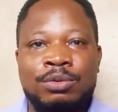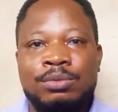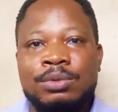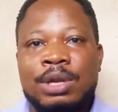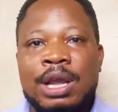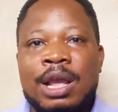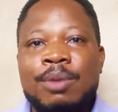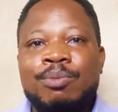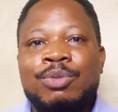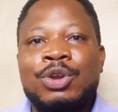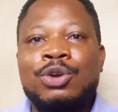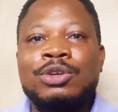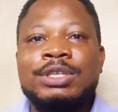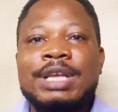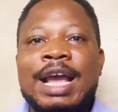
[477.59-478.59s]
on
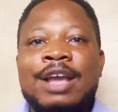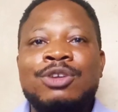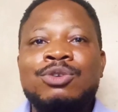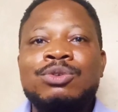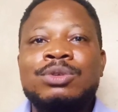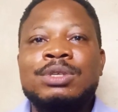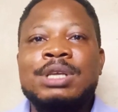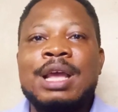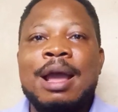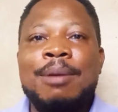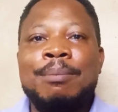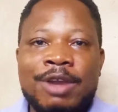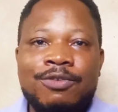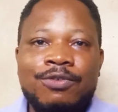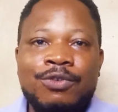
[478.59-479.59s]
because I use
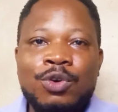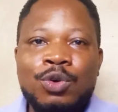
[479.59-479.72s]
my